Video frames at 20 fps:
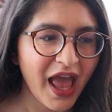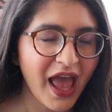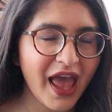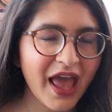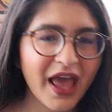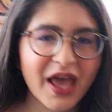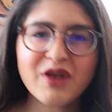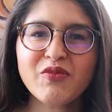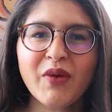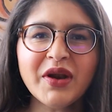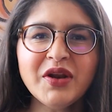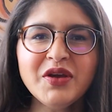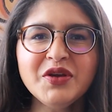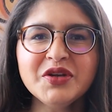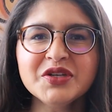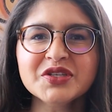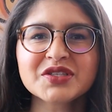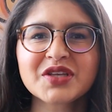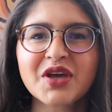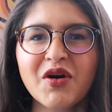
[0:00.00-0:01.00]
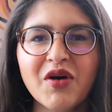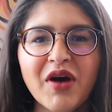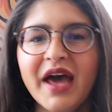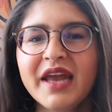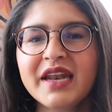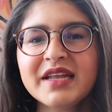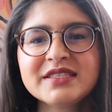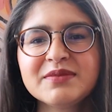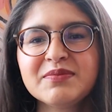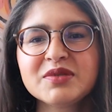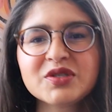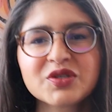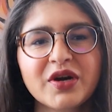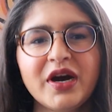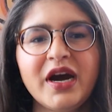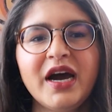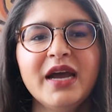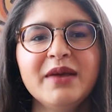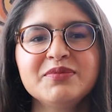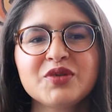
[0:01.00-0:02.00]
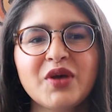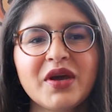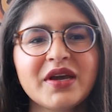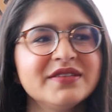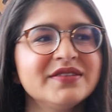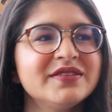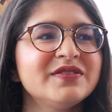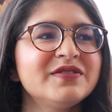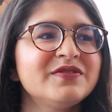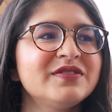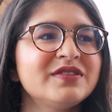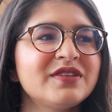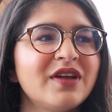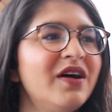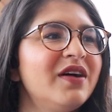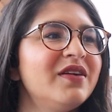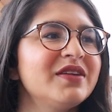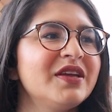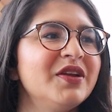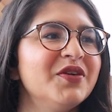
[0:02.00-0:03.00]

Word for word: and why don't you just go ahead and subscribe so I can start,